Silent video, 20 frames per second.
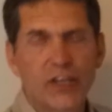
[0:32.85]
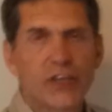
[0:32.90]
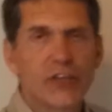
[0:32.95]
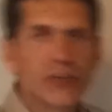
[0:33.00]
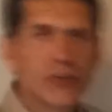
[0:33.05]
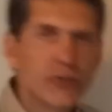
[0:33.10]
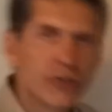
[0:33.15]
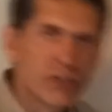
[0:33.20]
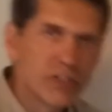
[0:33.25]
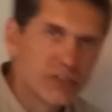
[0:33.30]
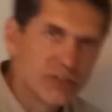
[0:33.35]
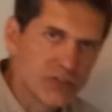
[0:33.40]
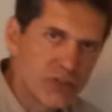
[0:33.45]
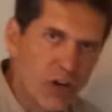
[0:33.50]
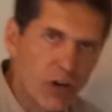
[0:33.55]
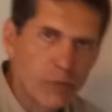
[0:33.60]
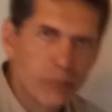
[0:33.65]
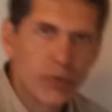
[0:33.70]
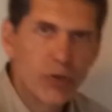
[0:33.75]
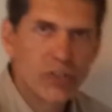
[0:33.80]
You can
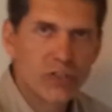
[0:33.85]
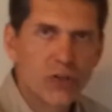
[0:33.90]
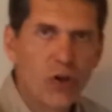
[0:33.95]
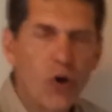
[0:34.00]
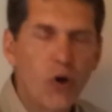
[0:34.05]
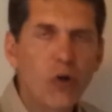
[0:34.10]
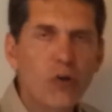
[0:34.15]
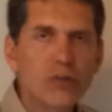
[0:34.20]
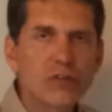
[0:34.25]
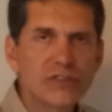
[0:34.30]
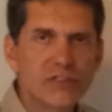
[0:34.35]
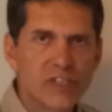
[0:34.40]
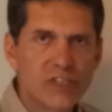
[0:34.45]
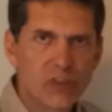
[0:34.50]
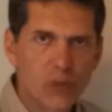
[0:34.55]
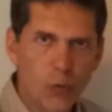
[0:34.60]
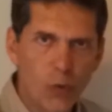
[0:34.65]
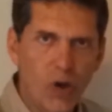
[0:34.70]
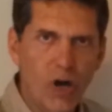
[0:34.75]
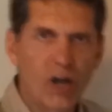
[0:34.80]
start putting holes in
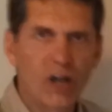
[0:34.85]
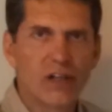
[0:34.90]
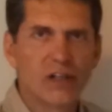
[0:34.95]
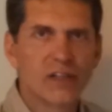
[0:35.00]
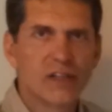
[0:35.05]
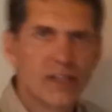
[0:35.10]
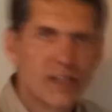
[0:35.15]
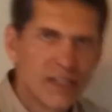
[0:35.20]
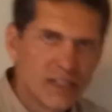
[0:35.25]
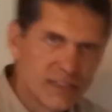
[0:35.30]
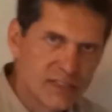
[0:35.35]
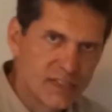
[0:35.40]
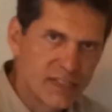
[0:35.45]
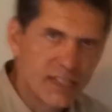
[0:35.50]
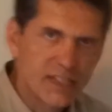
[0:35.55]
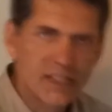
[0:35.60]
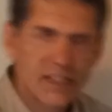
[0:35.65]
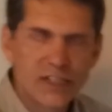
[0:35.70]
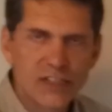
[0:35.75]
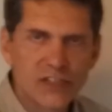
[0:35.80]
the wall,
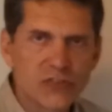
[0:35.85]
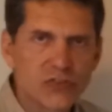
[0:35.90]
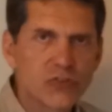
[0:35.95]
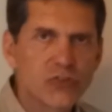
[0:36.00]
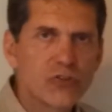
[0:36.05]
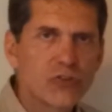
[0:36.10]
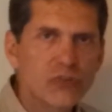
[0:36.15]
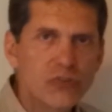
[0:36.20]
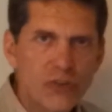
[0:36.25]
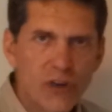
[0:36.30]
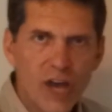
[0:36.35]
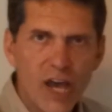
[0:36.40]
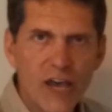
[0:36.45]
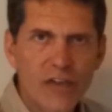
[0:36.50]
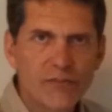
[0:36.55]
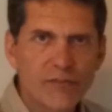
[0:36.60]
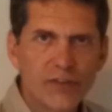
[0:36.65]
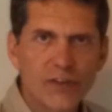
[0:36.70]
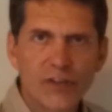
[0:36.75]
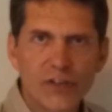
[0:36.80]
sticking a
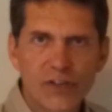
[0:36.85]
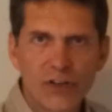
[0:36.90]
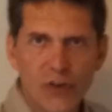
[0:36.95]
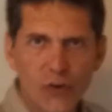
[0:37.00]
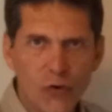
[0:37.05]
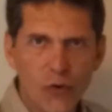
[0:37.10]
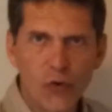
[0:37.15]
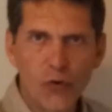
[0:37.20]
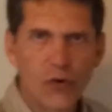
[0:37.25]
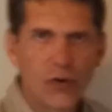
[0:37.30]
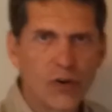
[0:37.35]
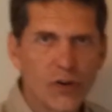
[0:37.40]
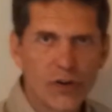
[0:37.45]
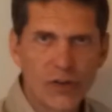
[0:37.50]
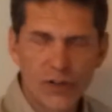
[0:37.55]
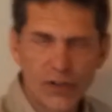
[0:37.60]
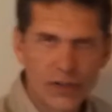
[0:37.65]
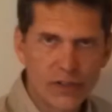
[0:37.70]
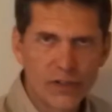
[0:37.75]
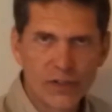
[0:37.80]
screwdriver
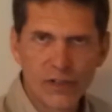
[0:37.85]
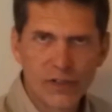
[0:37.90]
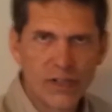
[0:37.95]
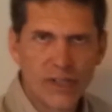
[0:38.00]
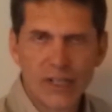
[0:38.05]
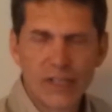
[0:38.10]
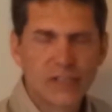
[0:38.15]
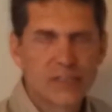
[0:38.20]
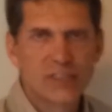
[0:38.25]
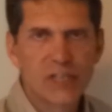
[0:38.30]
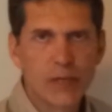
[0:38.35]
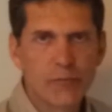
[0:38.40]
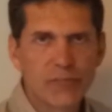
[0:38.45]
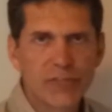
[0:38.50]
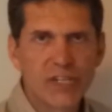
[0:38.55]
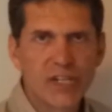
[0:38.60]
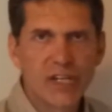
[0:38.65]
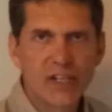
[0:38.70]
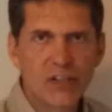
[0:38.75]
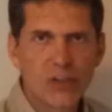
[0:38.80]
or
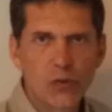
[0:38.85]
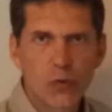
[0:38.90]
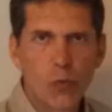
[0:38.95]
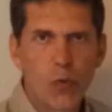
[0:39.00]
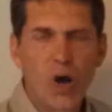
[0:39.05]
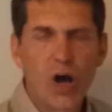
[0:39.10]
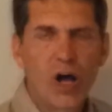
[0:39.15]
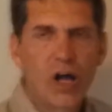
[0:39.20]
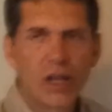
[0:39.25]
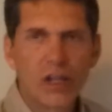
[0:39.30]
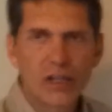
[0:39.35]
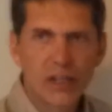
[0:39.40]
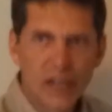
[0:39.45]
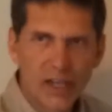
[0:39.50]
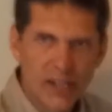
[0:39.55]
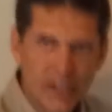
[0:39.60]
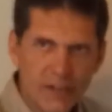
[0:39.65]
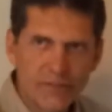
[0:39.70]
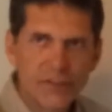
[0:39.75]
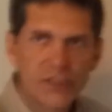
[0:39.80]
something into the wall,
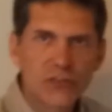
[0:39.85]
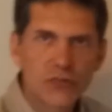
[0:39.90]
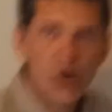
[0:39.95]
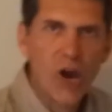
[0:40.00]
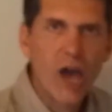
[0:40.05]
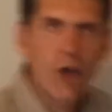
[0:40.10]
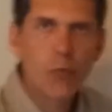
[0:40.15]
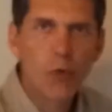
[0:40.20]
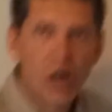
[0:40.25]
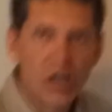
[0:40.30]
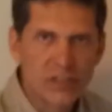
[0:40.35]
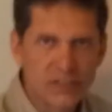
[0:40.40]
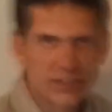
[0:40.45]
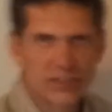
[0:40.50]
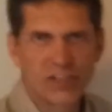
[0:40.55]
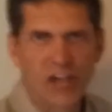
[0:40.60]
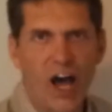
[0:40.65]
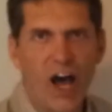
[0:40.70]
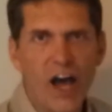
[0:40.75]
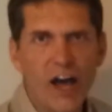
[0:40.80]
and if the drywall's
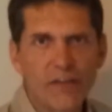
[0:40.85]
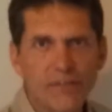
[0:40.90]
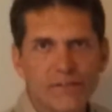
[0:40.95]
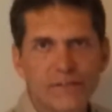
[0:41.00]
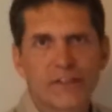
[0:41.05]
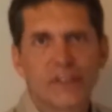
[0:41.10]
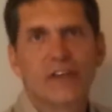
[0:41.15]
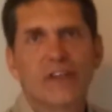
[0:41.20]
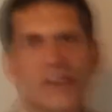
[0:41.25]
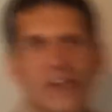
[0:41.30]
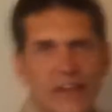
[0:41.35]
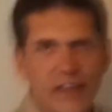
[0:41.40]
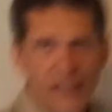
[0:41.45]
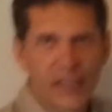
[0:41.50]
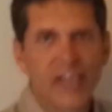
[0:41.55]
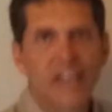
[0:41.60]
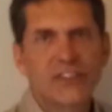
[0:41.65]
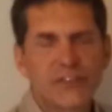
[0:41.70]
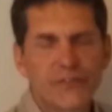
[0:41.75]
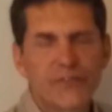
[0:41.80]
soft,
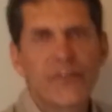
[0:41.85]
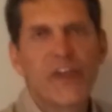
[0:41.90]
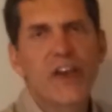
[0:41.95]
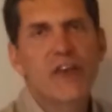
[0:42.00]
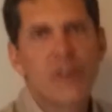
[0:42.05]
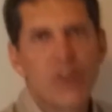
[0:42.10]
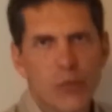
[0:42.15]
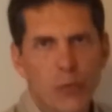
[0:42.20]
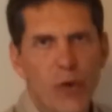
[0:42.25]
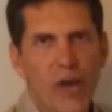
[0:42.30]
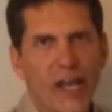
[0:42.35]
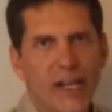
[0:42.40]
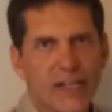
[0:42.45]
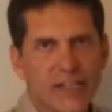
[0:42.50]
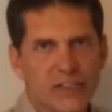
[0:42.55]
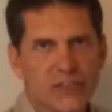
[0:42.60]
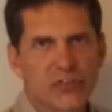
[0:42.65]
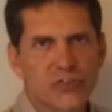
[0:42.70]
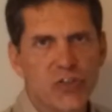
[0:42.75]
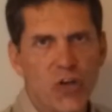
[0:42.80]
it's very wet,
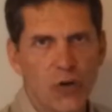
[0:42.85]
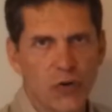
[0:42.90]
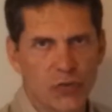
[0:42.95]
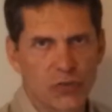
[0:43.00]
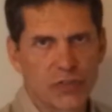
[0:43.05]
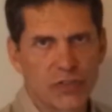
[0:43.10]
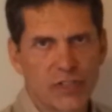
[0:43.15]
it's soaked.